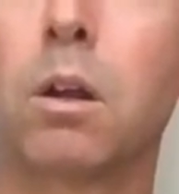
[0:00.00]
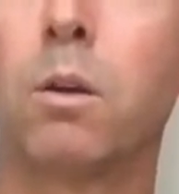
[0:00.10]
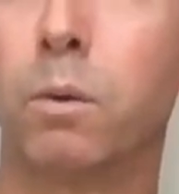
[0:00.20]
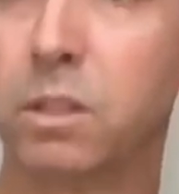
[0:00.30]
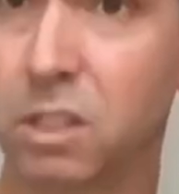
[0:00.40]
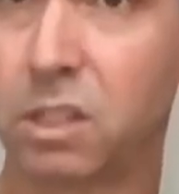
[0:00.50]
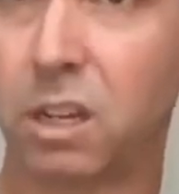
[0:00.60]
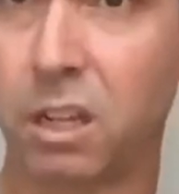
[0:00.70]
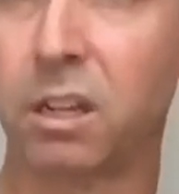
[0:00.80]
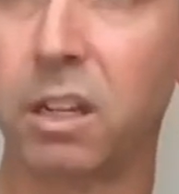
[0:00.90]
which is
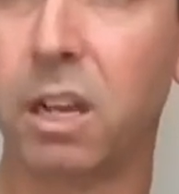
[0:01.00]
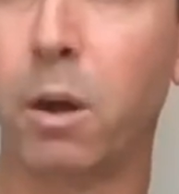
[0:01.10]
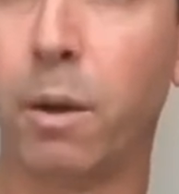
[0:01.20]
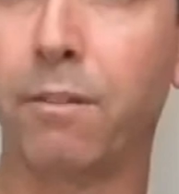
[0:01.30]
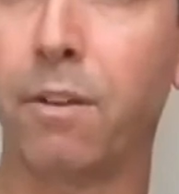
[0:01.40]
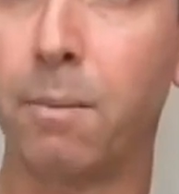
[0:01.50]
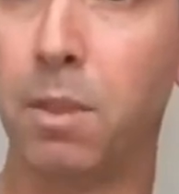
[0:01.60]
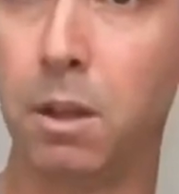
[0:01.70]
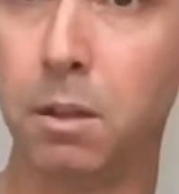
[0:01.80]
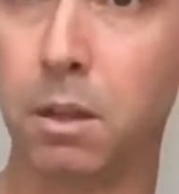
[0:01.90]
clearly going from
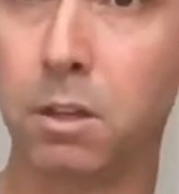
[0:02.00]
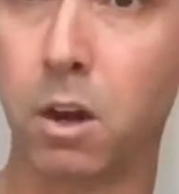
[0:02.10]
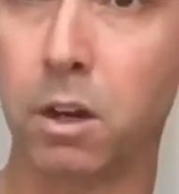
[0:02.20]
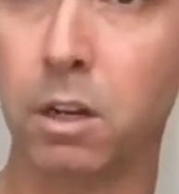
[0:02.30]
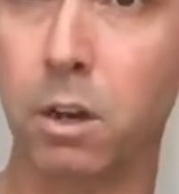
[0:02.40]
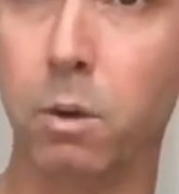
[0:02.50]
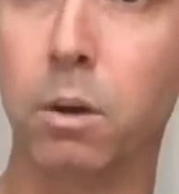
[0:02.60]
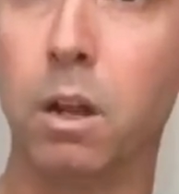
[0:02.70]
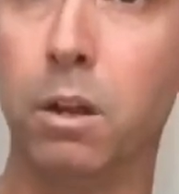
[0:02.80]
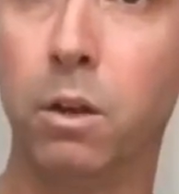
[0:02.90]
the target note
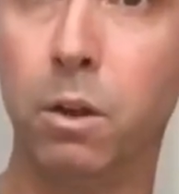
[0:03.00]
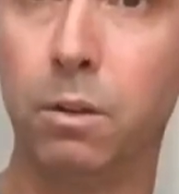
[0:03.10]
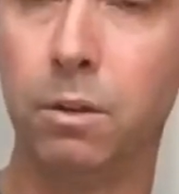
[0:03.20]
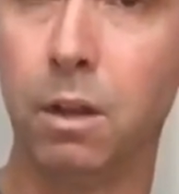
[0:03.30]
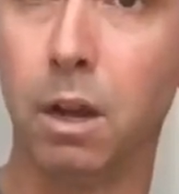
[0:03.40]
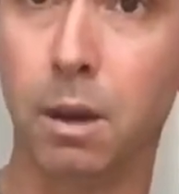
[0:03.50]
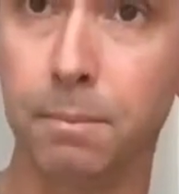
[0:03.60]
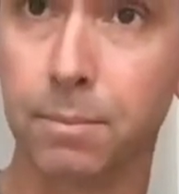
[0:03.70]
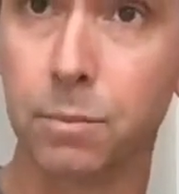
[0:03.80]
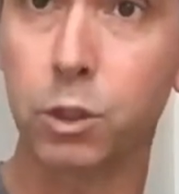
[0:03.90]

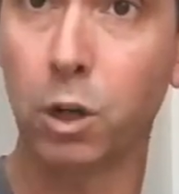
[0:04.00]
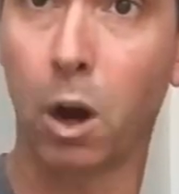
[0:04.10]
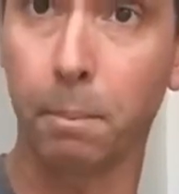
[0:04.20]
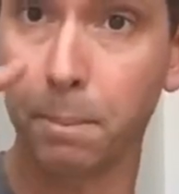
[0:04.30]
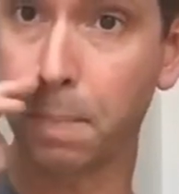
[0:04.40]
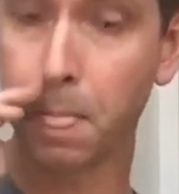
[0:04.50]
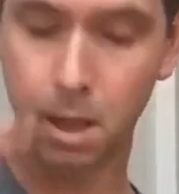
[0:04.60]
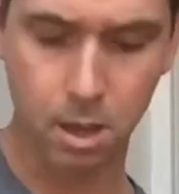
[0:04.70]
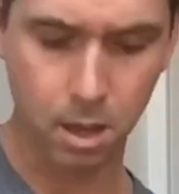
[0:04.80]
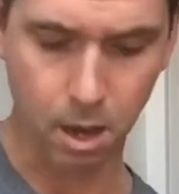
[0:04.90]
sharp.
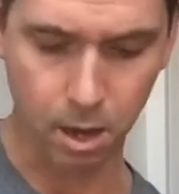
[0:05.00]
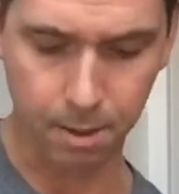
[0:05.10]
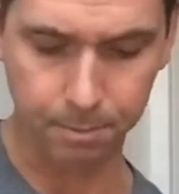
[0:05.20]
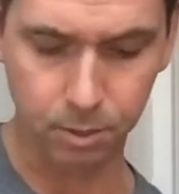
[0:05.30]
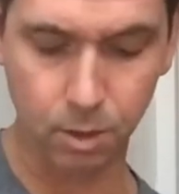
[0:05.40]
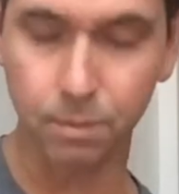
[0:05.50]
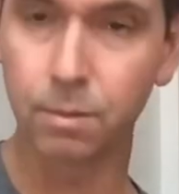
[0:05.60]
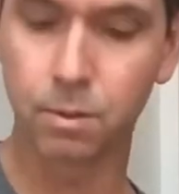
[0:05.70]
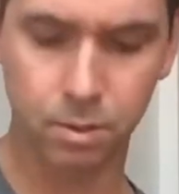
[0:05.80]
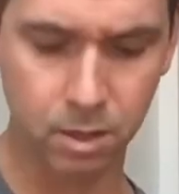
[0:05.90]
So
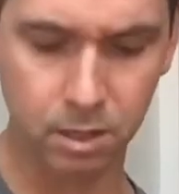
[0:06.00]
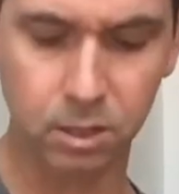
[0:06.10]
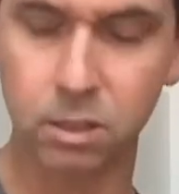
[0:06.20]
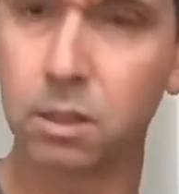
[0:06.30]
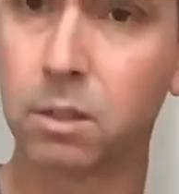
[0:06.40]
this is,